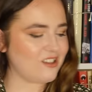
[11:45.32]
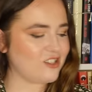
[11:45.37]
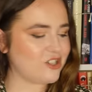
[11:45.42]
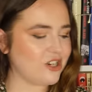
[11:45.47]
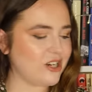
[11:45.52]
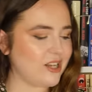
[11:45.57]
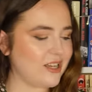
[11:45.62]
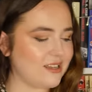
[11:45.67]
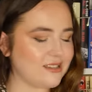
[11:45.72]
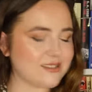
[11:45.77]
It
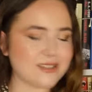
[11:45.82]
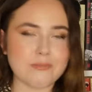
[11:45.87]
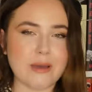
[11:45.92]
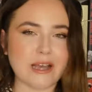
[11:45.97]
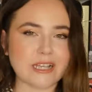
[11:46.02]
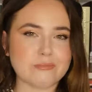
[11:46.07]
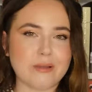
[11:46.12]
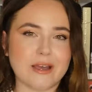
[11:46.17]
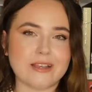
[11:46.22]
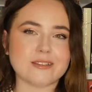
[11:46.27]
truly is the
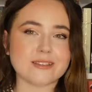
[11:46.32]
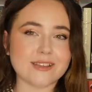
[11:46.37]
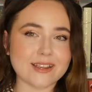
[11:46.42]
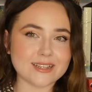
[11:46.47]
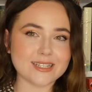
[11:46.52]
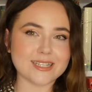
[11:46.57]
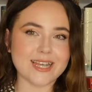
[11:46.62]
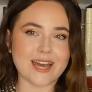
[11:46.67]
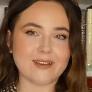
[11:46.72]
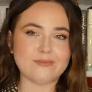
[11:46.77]
best place on the
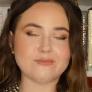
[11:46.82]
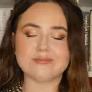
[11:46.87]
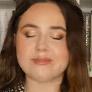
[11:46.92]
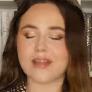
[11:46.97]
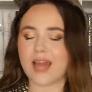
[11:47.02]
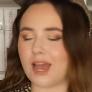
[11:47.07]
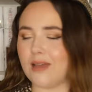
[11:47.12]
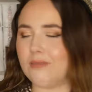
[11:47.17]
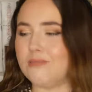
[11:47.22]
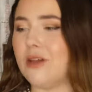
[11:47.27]
internet.
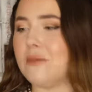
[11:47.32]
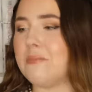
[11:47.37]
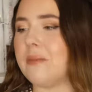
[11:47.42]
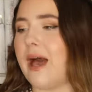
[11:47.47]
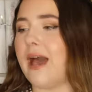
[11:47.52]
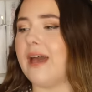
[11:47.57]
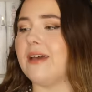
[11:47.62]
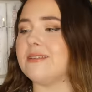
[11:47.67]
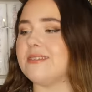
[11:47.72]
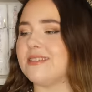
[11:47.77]
I am not
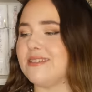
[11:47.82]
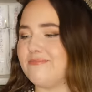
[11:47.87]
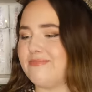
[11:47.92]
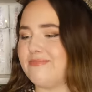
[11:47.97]
biased.